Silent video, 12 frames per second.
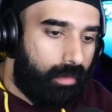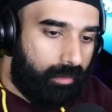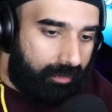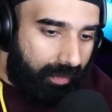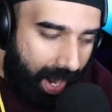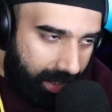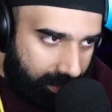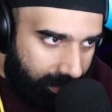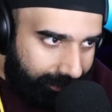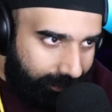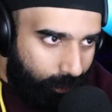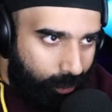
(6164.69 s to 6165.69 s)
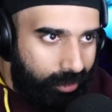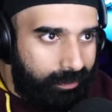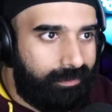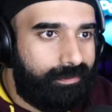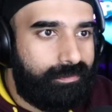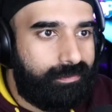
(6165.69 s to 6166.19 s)
Vodka
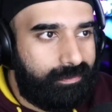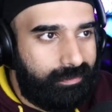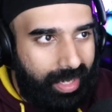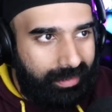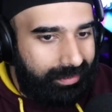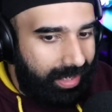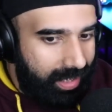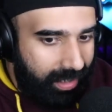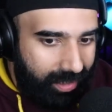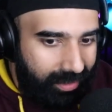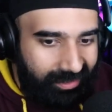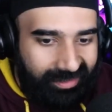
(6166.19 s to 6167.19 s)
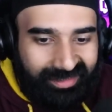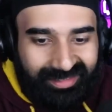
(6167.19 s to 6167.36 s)
form, I'll take it.